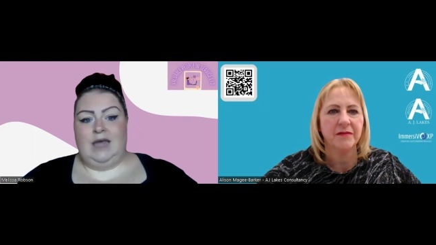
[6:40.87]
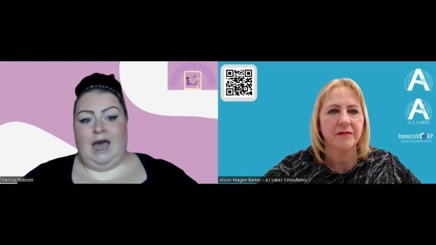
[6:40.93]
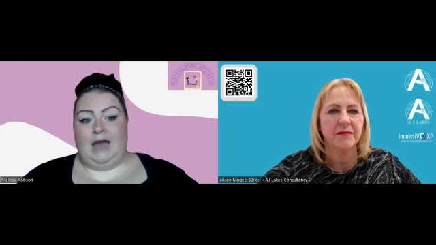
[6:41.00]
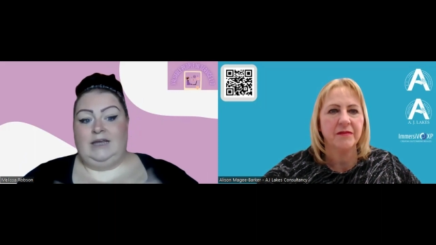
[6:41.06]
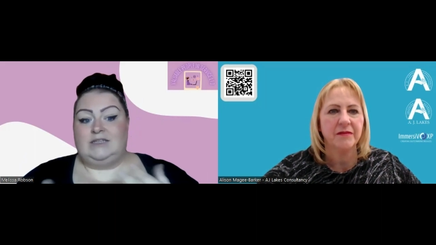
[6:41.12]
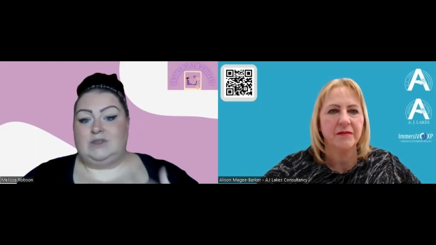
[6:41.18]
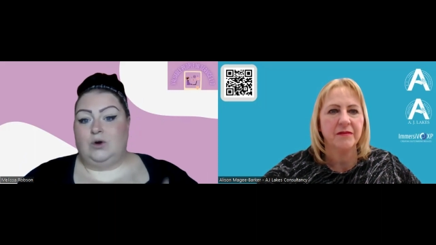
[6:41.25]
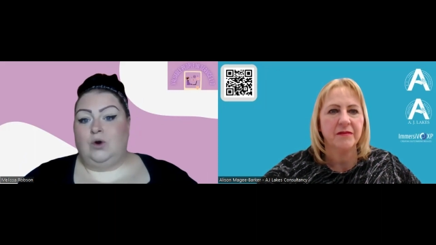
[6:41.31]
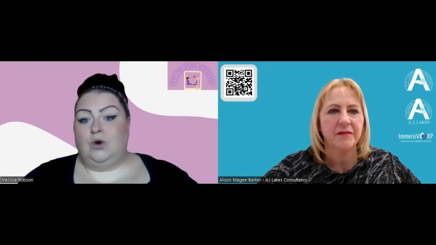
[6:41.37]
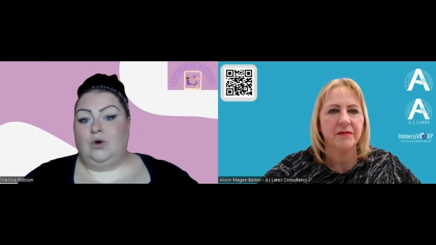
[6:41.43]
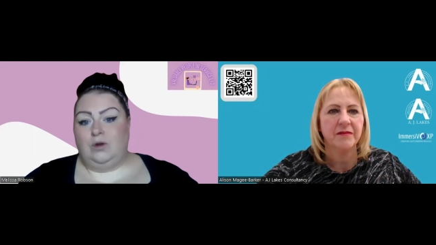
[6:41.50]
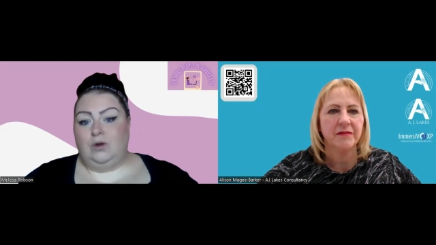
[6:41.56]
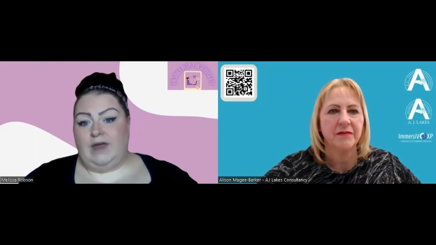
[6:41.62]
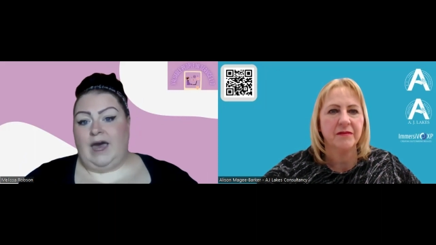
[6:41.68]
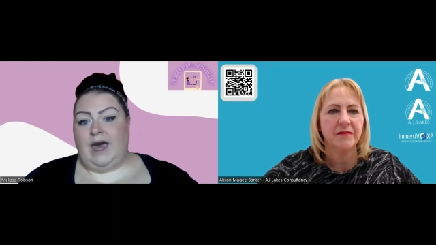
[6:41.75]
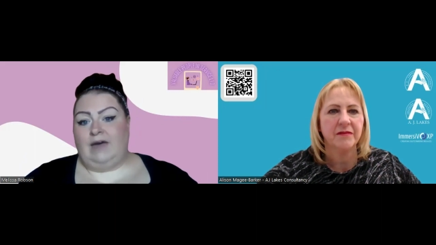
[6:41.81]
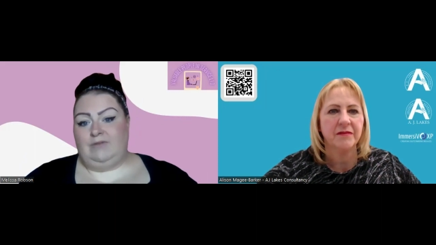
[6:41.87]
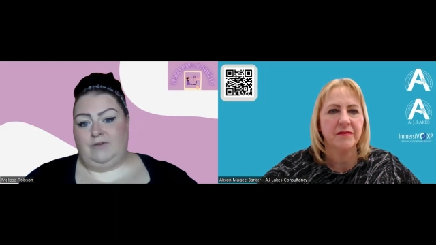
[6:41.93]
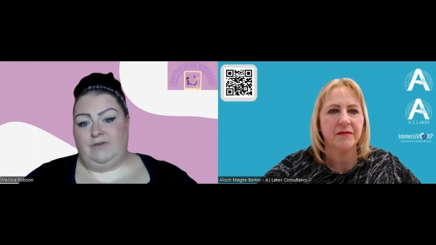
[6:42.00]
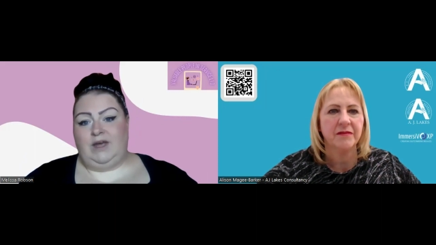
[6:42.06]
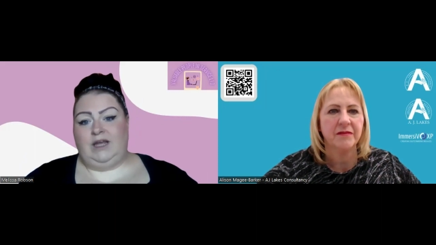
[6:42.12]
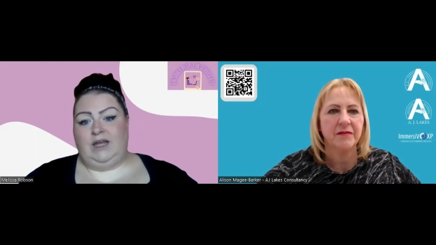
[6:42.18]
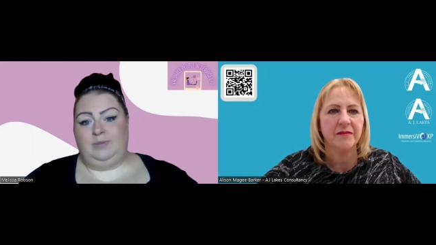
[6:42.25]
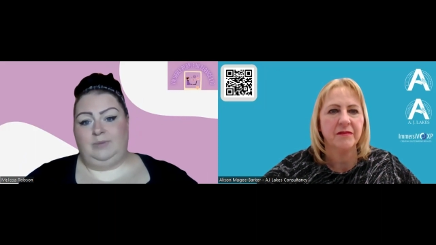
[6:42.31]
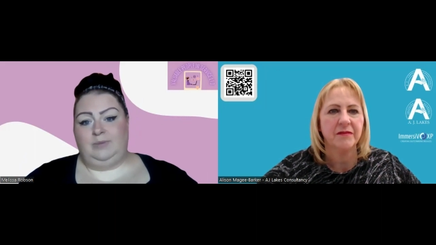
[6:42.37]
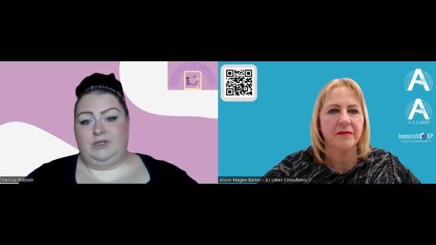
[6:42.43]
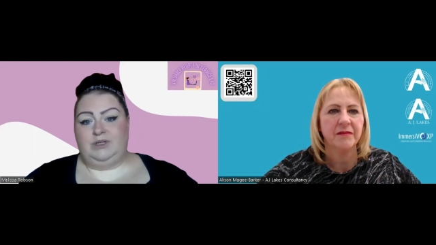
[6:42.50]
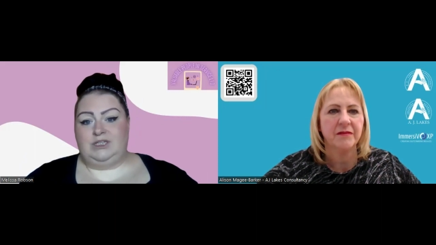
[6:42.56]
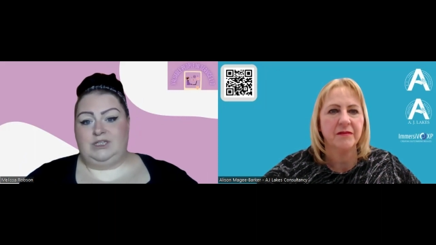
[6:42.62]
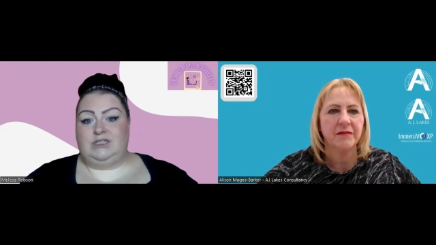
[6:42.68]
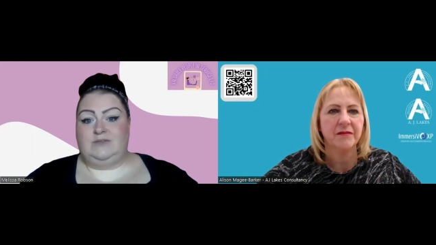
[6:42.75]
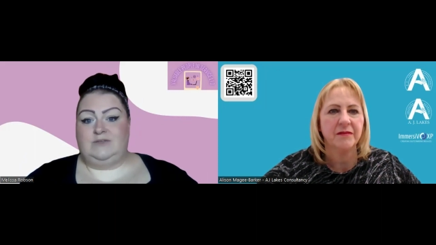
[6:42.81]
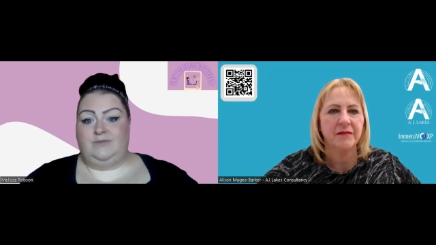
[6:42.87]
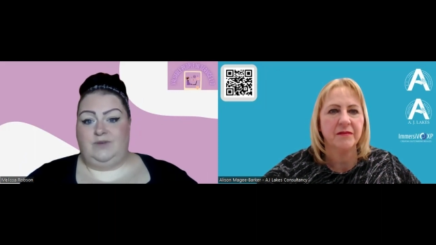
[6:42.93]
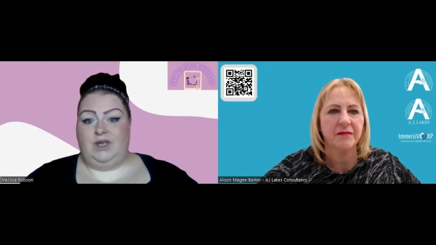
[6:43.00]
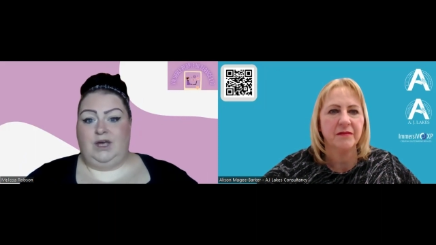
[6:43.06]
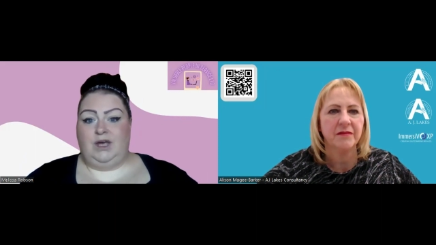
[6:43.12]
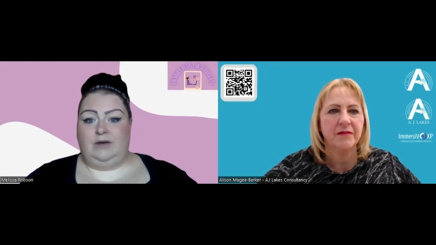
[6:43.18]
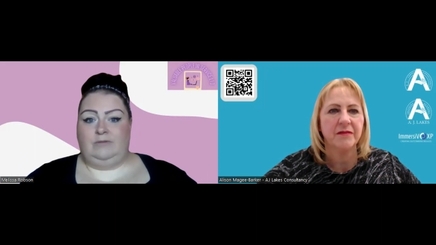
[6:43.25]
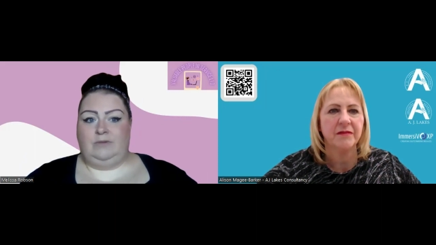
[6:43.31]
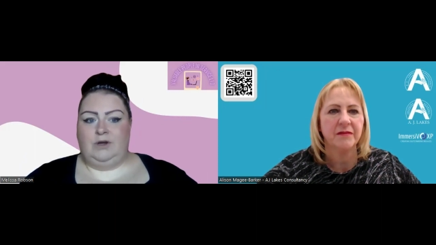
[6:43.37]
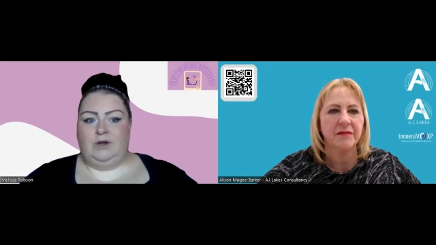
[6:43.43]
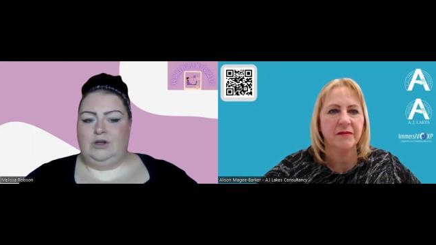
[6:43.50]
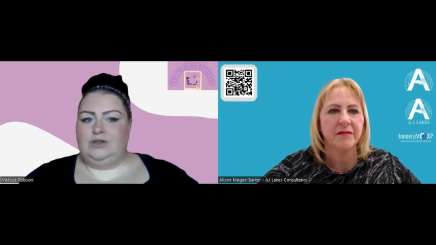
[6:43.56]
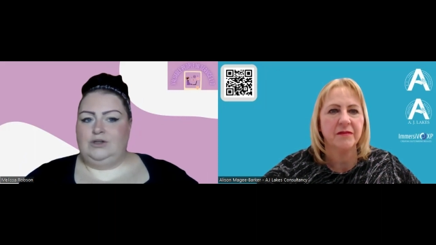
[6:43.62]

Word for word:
Speaker 1: and it's all there available to you to view